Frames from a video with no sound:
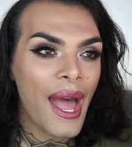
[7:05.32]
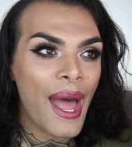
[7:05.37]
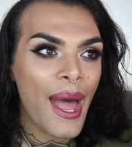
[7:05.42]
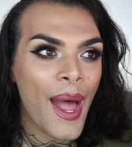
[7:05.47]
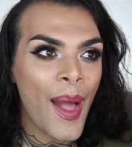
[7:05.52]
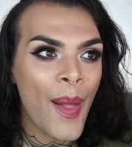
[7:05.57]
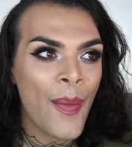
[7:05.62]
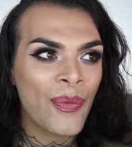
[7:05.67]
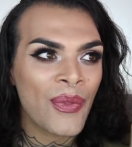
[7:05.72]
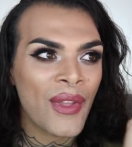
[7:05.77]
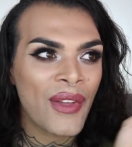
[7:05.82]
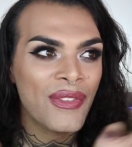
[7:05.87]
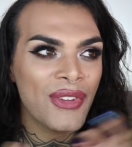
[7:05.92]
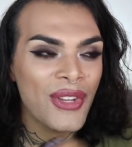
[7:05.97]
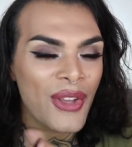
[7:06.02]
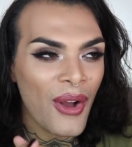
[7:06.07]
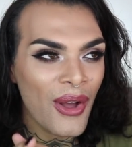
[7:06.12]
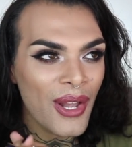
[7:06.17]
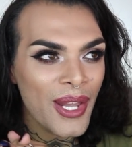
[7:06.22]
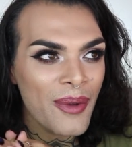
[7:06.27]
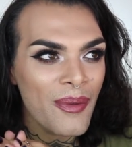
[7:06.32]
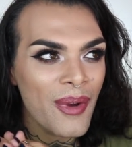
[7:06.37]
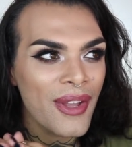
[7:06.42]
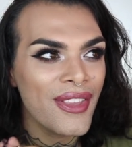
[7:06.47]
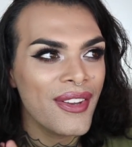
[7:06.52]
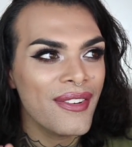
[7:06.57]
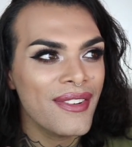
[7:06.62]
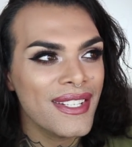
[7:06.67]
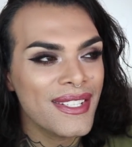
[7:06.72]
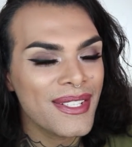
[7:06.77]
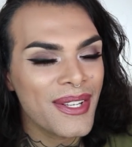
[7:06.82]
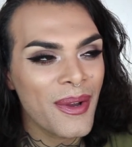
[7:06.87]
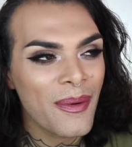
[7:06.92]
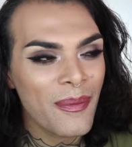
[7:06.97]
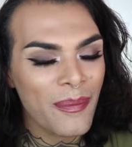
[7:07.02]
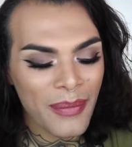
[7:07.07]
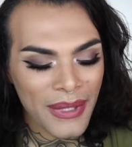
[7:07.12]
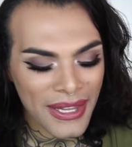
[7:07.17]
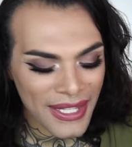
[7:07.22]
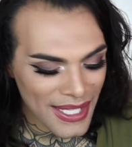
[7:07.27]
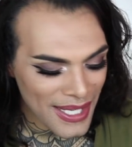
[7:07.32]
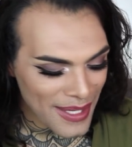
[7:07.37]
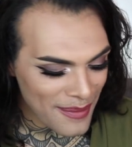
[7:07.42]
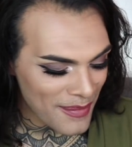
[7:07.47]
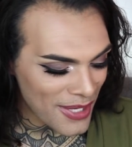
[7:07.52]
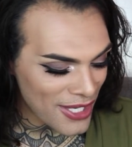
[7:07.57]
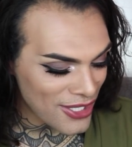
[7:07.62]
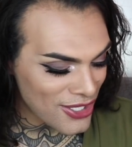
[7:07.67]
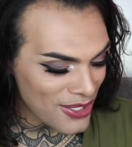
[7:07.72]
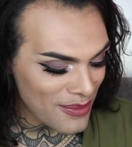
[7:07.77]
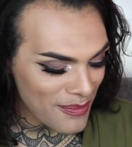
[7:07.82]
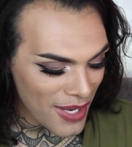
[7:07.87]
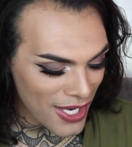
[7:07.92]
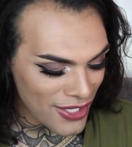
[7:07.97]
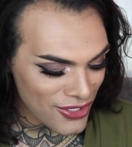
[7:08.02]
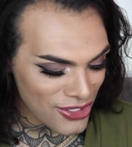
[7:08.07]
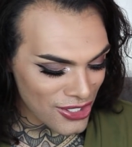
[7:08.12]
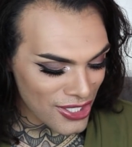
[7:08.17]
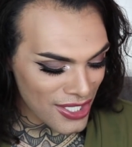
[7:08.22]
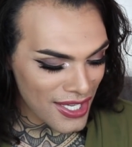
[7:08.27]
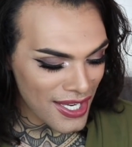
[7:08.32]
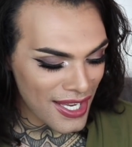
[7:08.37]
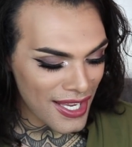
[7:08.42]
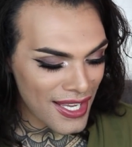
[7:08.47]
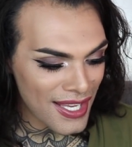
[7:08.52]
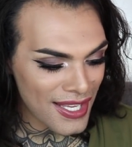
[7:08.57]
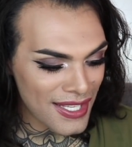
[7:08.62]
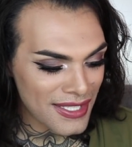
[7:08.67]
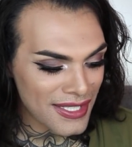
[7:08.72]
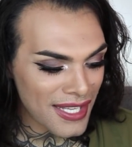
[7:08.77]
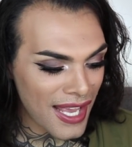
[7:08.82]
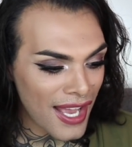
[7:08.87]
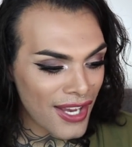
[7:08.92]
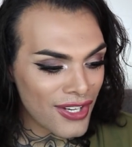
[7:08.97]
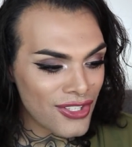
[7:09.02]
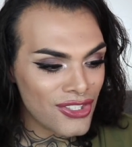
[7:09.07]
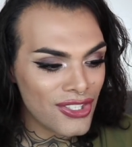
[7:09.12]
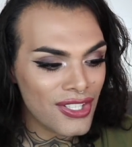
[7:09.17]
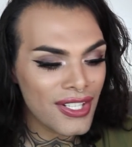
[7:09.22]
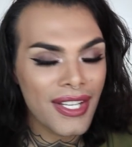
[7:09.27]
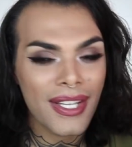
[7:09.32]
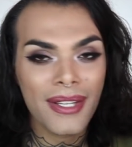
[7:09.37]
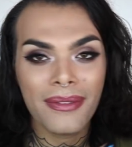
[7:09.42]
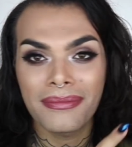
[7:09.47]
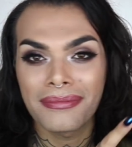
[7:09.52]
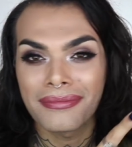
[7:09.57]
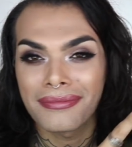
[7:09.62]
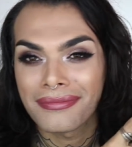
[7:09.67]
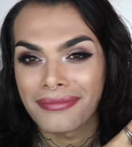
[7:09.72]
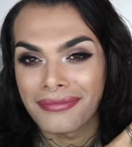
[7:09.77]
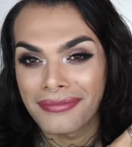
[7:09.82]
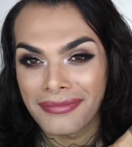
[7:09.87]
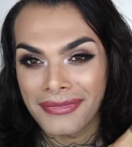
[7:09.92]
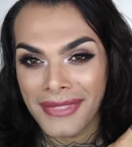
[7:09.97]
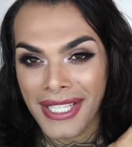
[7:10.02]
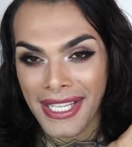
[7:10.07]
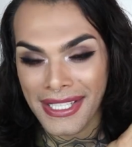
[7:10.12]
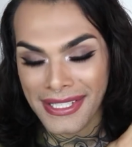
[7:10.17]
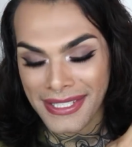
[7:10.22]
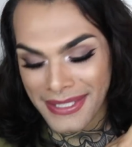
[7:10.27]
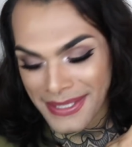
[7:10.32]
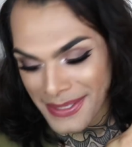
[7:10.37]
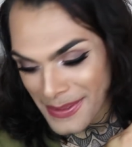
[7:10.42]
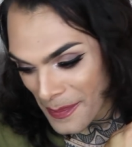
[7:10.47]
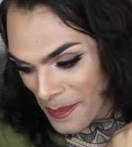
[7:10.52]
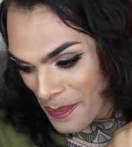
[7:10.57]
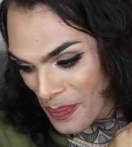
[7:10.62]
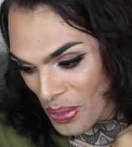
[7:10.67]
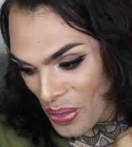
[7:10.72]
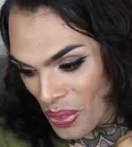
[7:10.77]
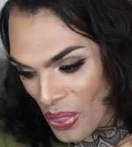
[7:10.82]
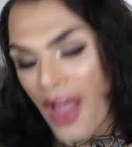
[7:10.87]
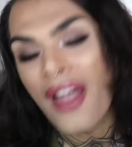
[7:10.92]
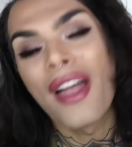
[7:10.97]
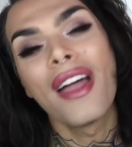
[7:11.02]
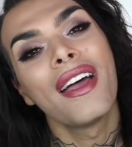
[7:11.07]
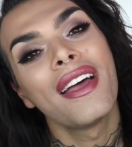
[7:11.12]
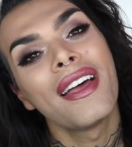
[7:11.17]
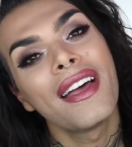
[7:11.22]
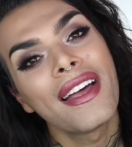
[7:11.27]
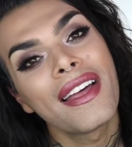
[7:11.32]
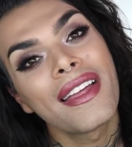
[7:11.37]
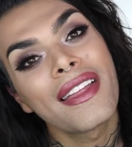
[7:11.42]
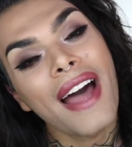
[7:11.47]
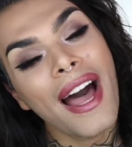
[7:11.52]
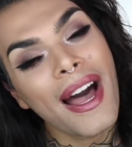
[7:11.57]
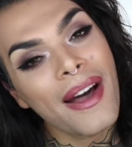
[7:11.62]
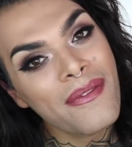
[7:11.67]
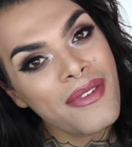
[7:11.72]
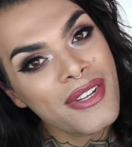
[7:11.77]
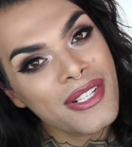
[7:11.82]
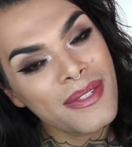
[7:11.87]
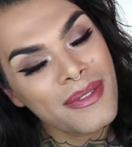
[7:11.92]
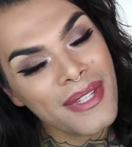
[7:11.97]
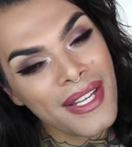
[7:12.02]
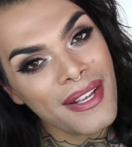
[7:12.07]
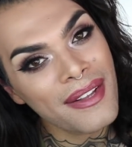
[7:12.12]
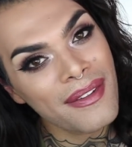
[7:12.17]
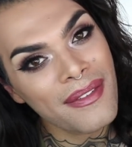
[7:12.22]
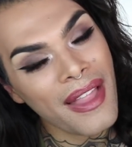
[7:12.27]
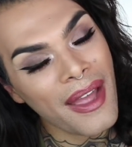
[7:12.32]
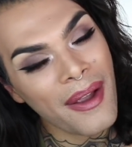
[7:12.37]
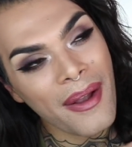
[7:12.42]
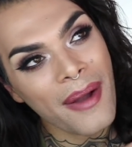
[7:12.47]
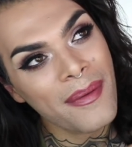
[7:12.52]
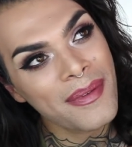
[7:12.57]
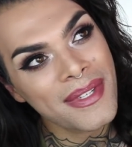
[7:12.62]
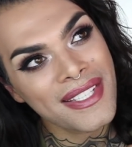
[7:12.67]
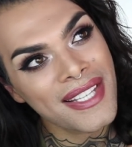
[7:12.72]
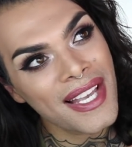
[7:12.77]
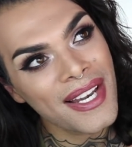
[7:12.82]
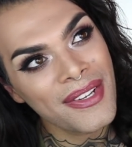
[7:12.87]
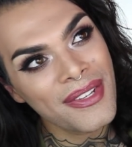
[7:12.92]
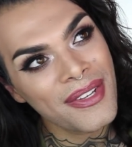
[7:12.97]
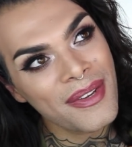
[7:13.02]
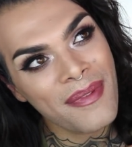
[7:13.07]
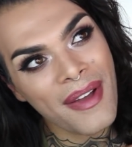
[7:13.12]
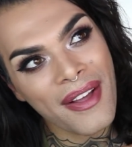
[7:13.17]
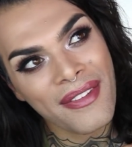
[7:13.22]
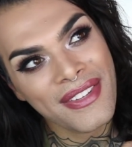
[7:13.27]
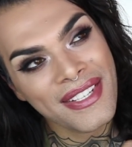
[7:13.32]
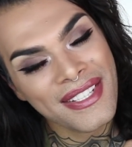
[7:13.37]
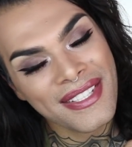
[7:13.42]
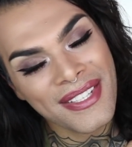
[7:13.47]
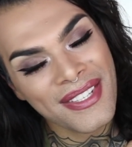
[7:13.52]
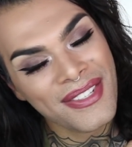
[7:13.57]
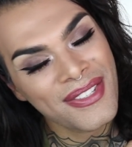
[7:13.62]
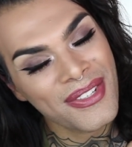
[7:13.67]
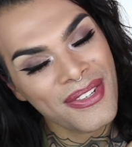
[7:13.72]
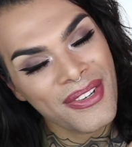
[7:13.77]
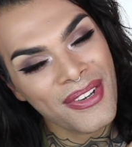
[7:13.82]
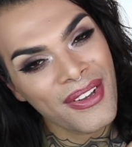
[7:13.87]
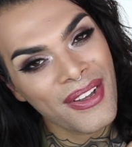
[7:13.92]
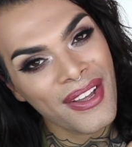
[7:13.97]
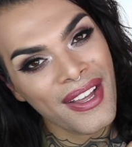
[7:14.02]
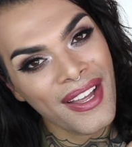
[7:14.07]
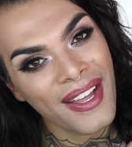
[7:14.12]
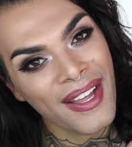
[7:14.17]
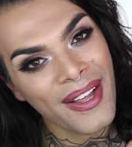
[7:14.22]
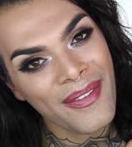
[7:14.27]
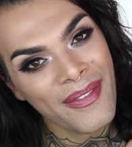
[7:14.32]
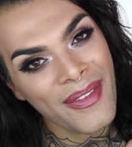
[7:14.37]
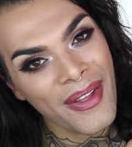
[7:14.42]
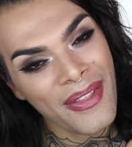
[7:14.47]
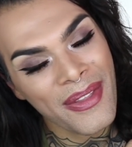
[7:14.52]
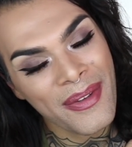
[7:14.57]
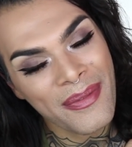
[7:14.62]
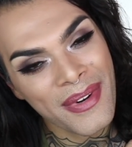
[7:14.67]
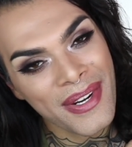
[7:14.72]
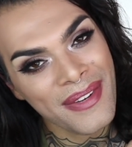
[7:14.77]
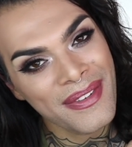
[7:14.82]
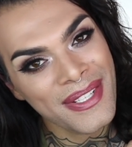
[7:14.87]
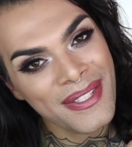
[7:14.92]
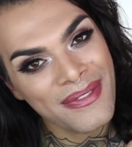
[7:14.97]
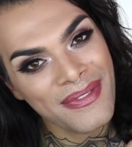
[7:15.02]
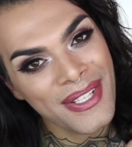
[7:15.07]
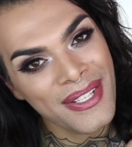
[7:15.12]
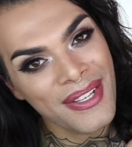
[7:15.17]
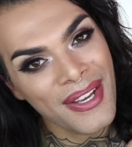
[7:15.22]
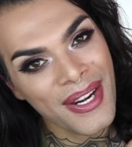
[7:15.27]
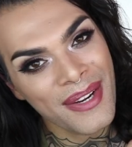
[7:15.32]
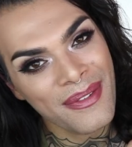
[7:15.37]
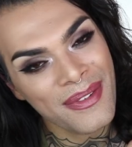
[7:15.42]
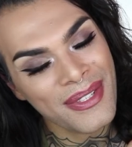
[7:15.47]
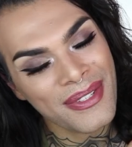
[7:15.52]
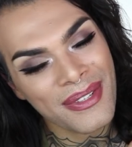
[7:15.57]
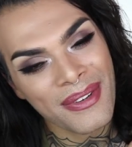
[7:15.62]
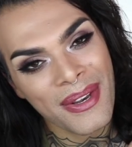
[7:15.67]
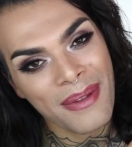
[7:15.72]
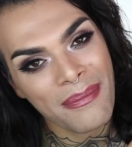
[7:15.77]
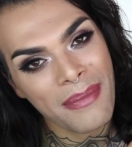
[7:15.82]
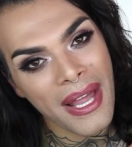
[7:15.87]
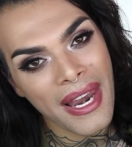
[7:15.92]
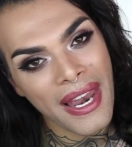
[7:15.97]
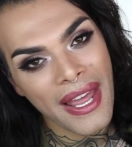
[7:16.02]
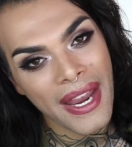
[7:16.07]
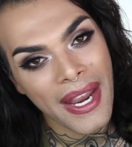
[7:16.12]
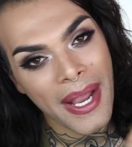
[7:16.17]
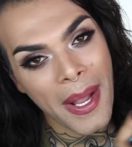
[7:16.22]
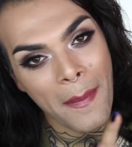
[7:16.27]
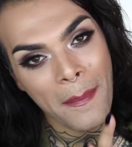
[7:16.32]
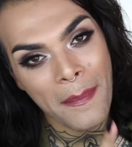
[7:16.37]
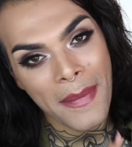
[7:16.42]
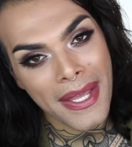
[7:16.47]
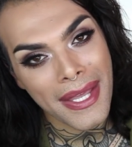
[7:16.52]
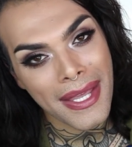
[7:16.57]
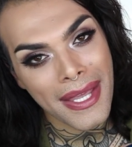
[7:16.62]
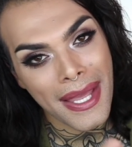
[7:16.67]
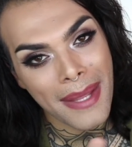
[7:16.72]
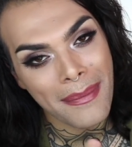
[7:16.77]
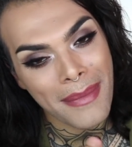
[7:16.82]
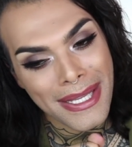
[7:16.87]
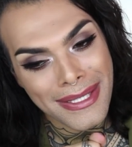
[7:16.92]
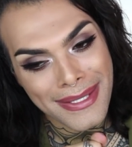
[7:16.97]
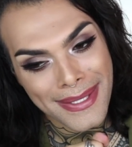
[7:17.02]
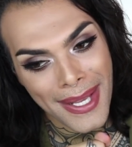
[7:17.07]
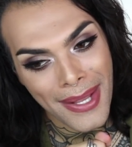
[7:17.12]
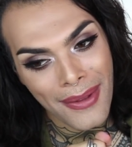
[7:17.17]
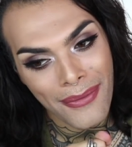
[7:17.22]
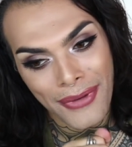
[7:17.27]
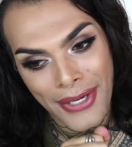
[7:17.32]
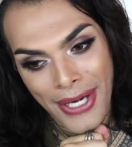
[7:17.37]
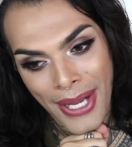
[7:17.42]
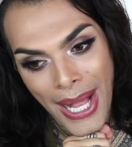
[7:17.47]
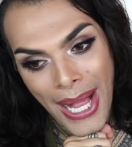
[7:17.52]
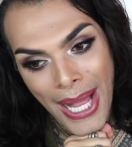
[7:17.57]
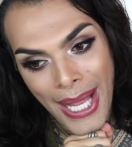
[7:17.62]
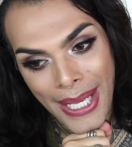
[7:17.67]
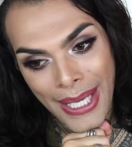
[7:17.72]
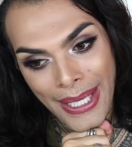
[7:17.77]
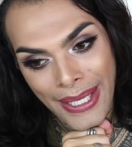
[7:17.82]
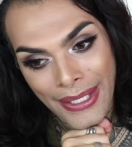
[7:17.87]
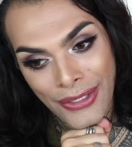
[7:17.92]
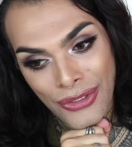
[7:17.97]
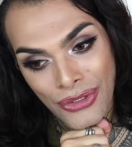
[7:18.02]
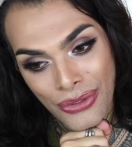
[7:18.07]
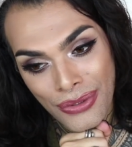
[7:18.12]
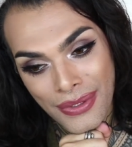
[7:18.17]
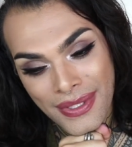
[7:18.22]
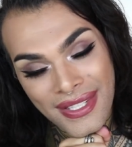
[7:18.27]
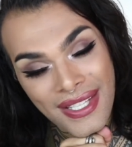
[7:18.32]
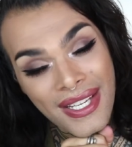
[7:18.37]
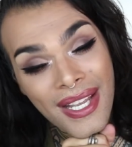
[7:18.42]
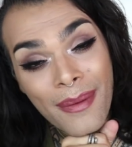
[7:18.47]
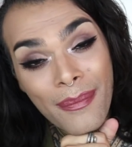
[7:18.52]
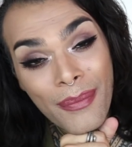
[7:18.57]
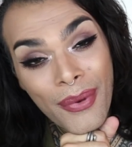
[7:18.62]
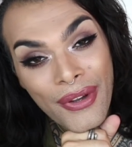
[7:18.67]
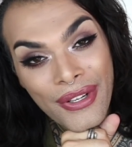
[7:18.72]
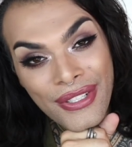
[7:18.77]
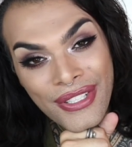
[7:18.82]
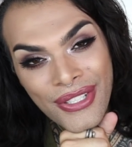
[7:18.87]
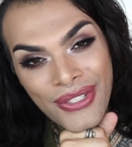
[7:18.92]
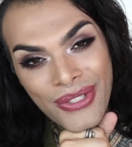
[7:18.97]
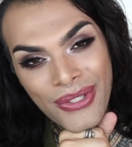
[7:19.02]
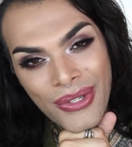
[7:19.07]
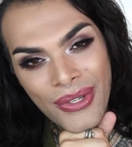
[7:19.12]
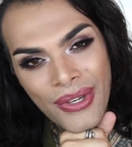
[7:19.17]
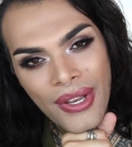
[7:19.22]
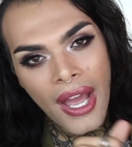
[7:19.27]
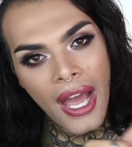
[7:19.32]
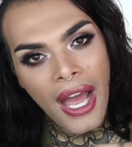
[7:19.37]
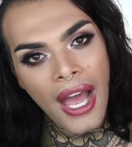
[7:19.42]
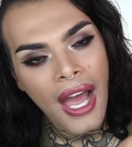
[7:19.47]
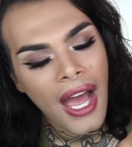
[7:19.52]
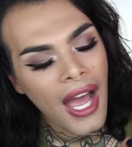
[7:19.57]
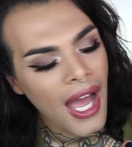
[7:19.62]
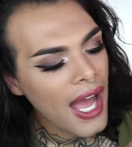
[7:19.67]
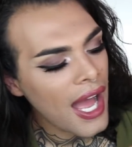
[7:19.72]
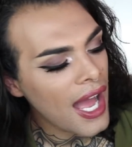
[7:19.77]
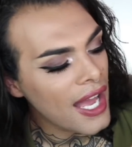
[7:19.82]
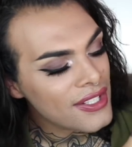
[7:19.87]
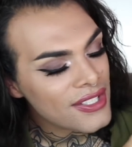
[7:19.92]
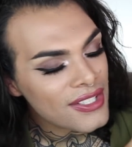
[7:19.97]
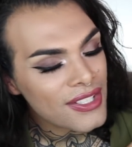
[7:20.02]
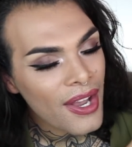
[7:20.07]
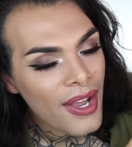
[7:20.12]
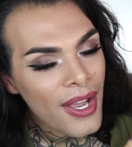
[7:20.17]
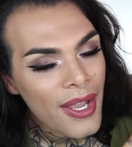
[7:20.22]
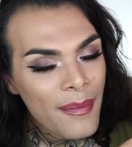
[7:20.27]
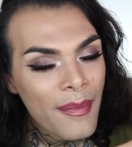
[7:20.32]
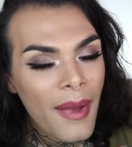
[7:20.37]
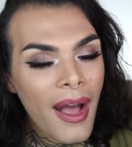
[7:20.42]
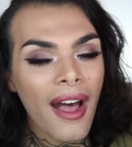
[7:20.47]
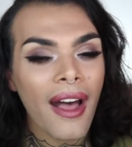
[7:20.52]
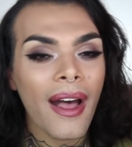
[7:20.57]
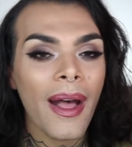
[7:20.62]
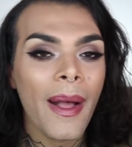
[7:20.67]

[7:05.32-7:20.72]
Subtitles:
And the only one that is completely matchy-matchy is actually this. I was telling you about this tattoo on the previous video, and it was all about like me, myself, and I do stick and poke tattoo. At the time,